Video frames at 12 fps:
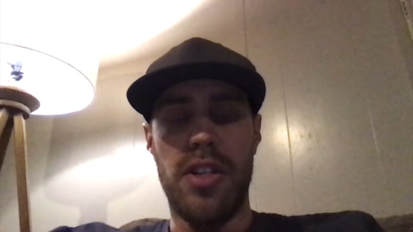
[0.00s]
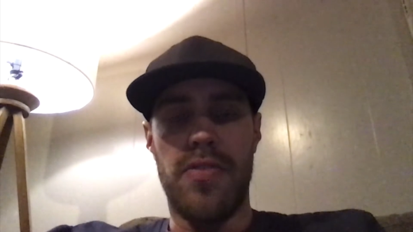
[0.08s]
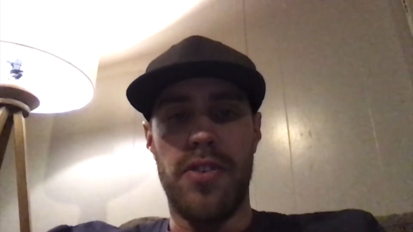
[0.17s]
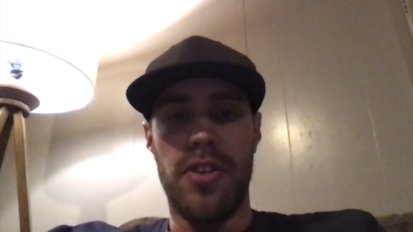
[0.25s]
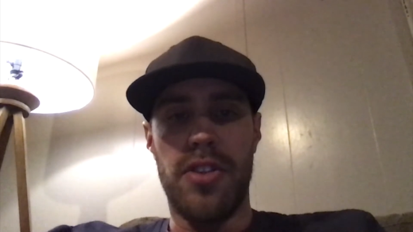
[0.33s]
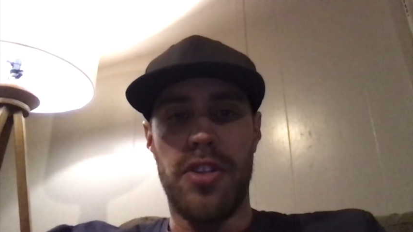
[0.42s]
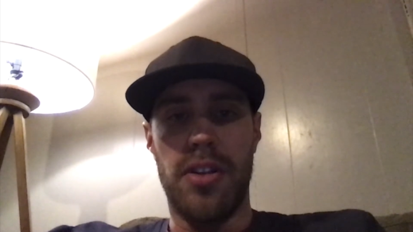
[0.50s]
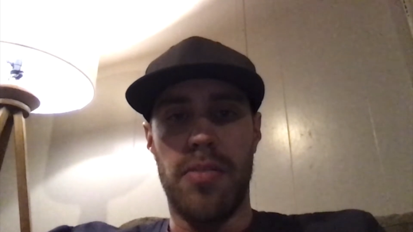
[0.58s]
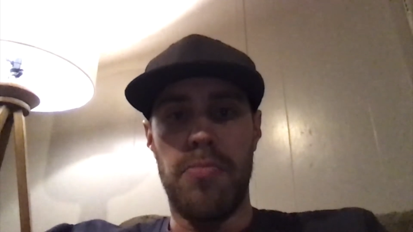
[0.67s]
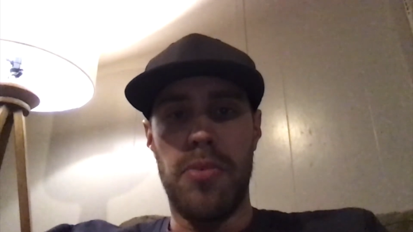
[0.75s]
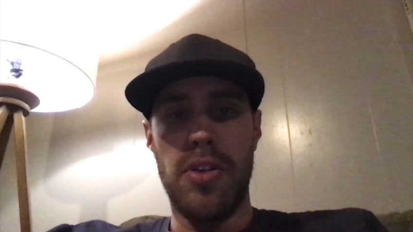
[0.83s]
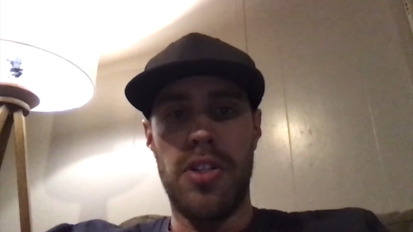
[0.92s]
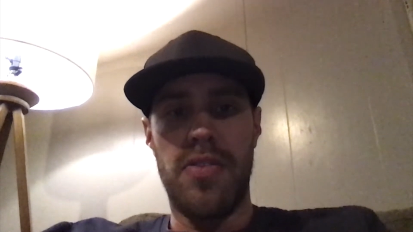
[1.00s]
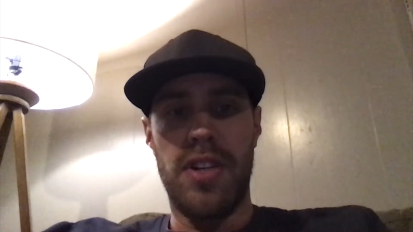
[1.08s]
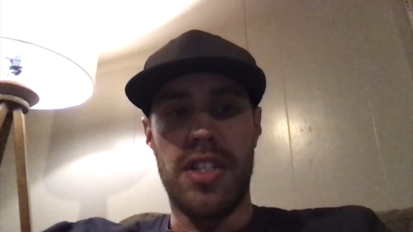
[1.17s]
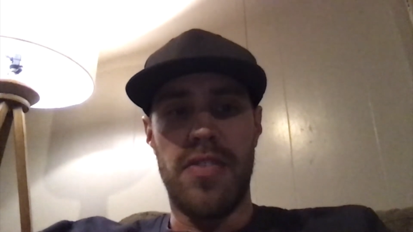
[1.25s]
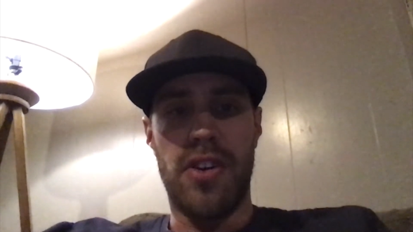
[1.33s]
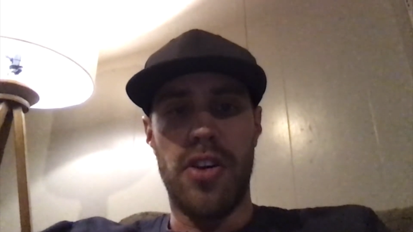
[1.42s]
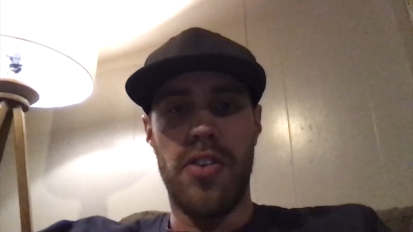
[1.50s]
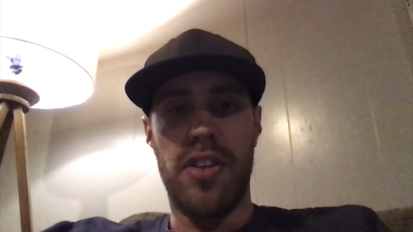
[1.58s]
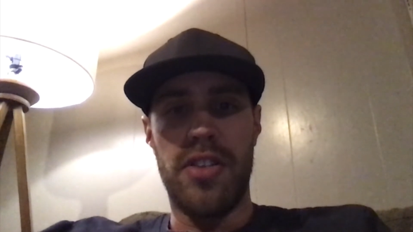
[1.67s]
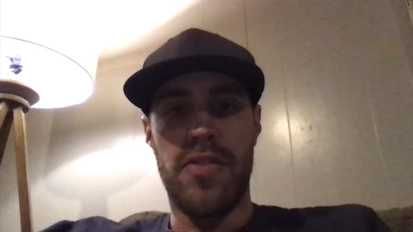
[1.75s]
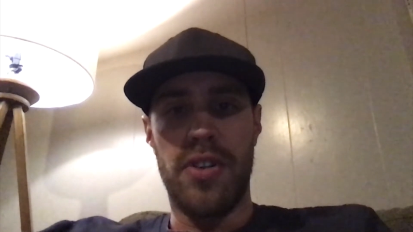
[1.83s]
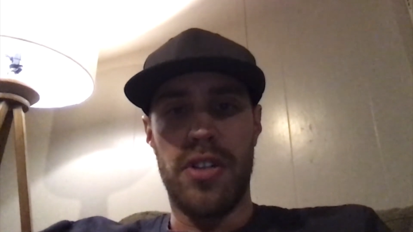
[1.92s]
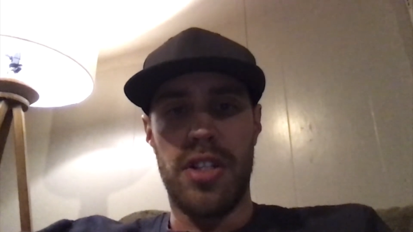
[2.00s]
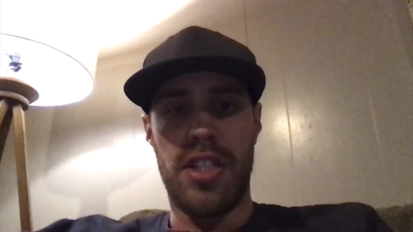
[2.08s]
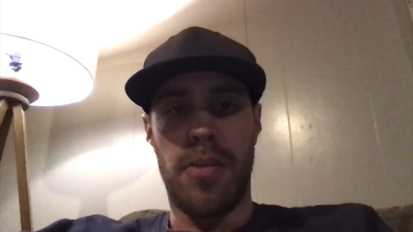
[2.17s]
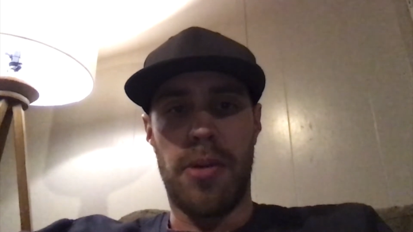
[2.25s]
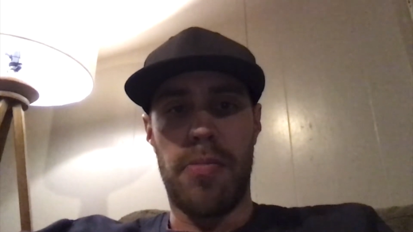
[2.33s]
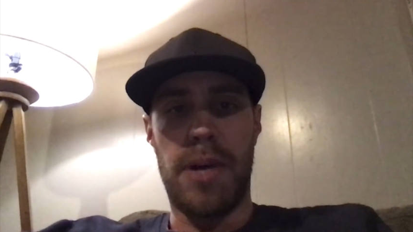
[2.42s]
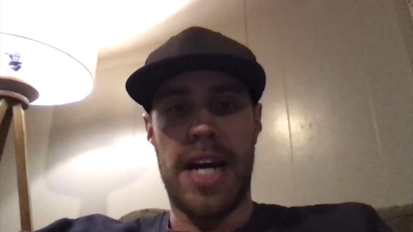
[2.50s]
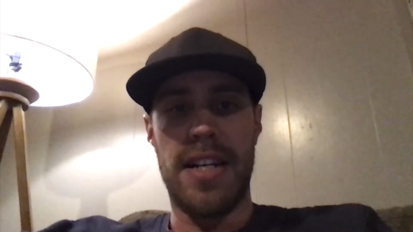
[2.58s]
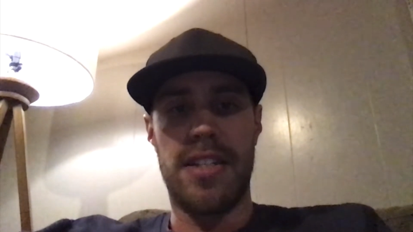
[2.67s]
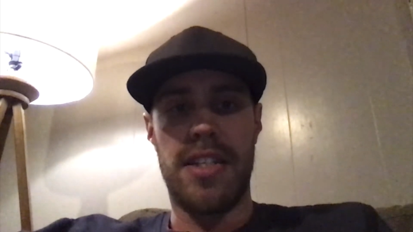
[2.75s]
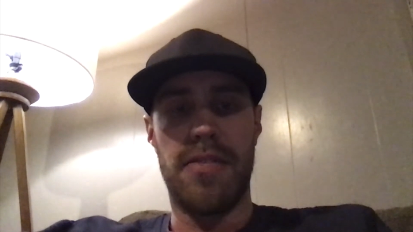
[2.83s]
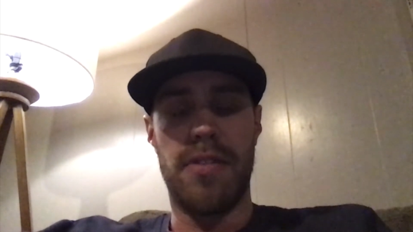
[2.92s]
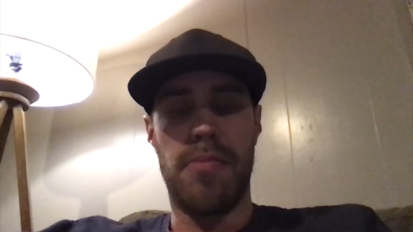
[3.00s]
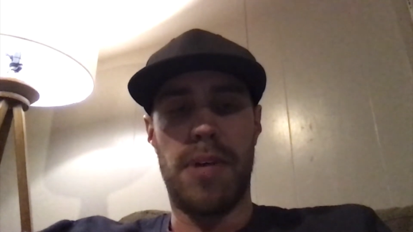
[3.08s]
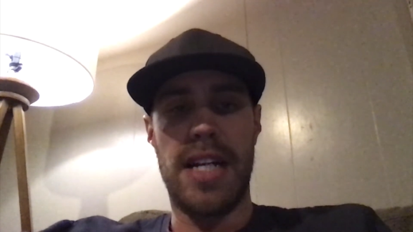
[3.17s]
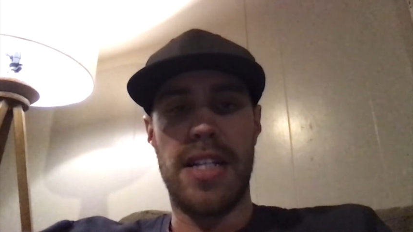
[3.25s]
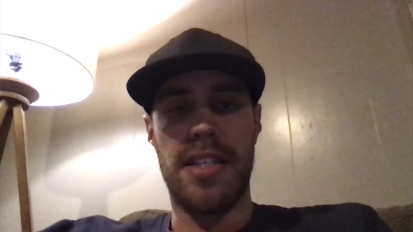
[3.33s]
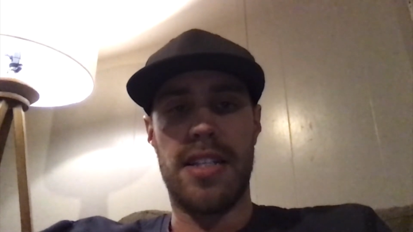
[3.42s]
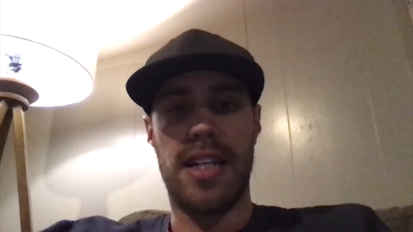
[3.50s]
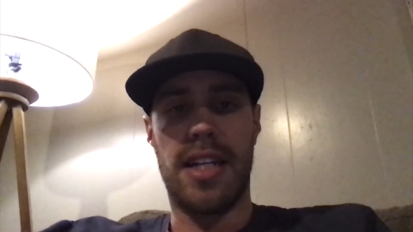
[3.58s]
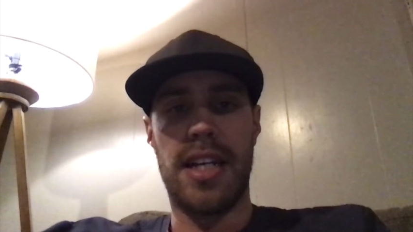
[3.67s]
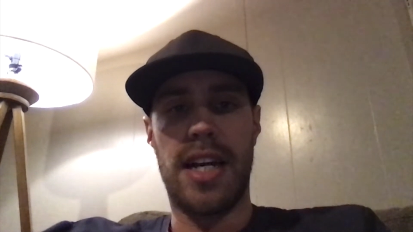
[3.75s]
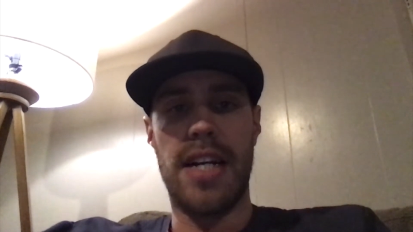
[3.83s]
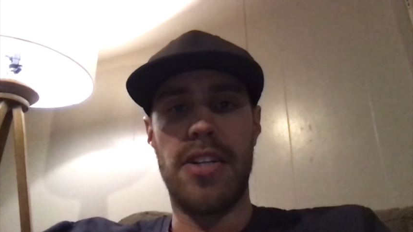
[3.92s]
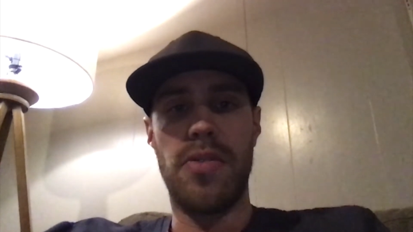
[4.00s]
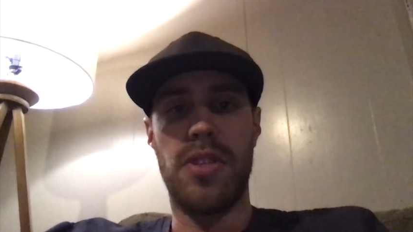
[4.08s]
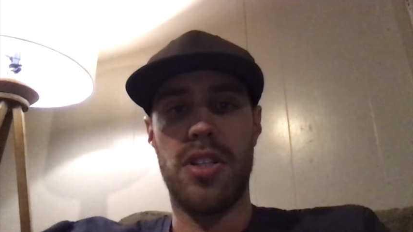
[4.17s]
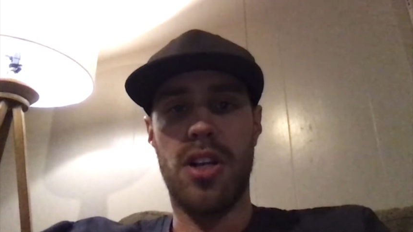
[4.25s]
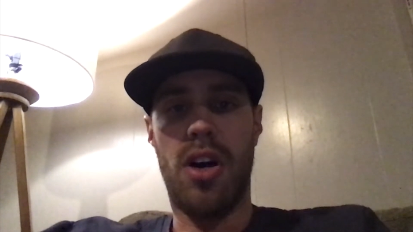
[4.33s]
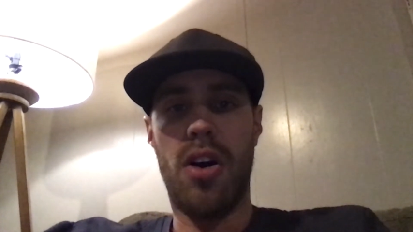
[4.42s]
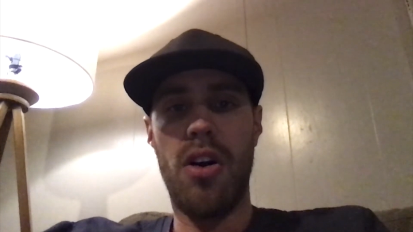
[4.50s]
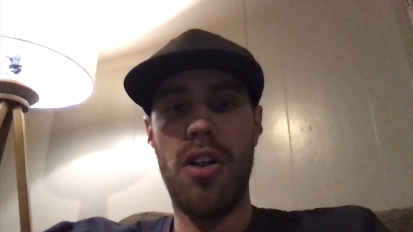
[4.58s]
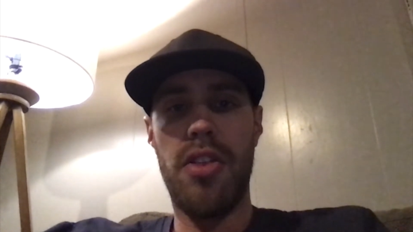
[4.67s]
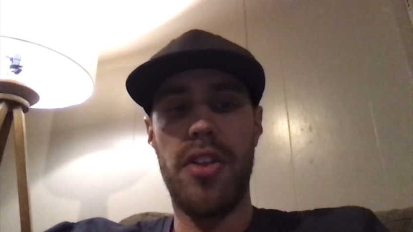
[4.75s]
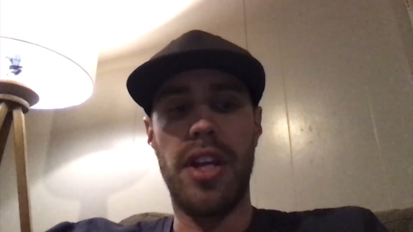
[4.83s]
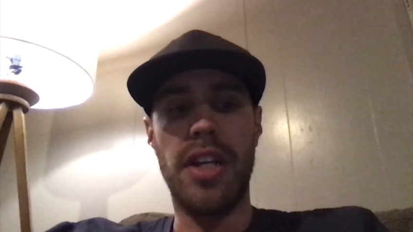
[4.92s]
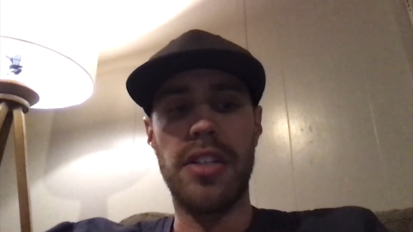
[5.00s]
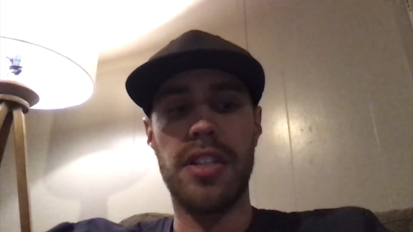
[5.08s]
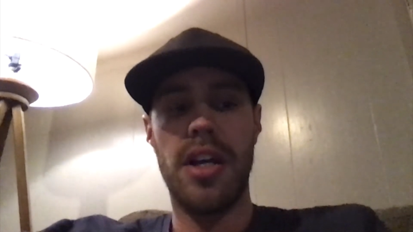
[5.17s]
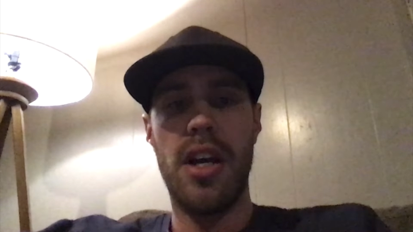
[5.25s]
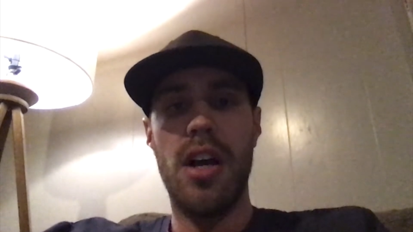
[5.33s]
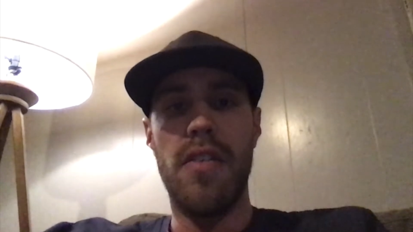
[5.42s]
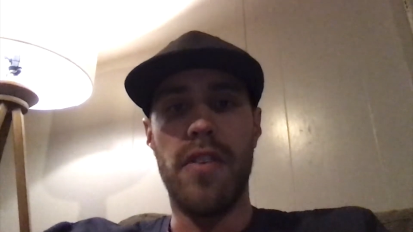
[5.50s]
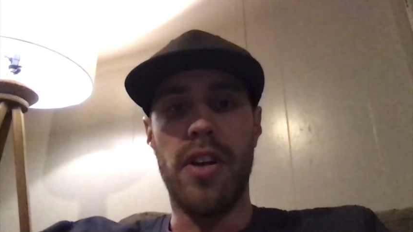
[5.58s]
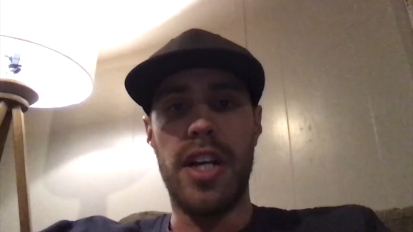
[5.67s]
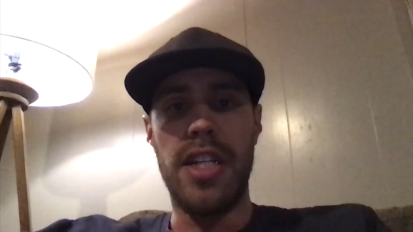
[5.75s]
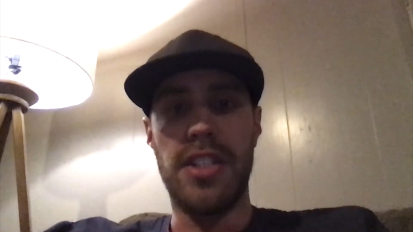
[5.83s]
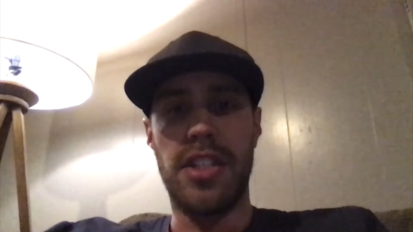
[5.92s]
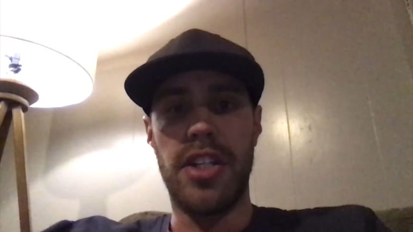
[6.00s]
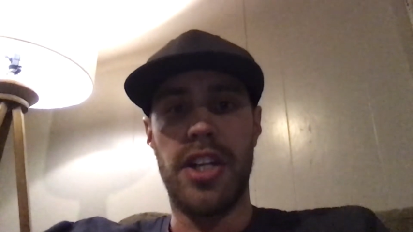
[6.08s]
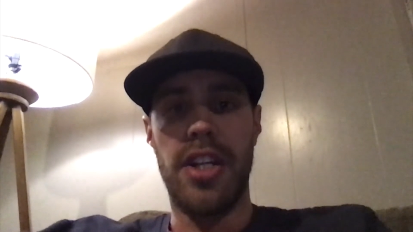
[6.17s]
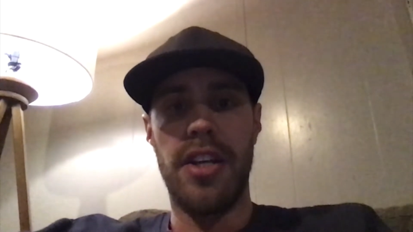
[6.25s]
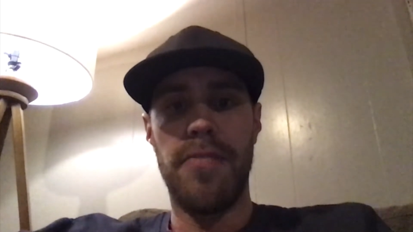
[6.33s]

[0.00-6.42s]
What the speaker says: verse, or most of us have heard this verse in some capacity. Reminds us that God uses all things for His good.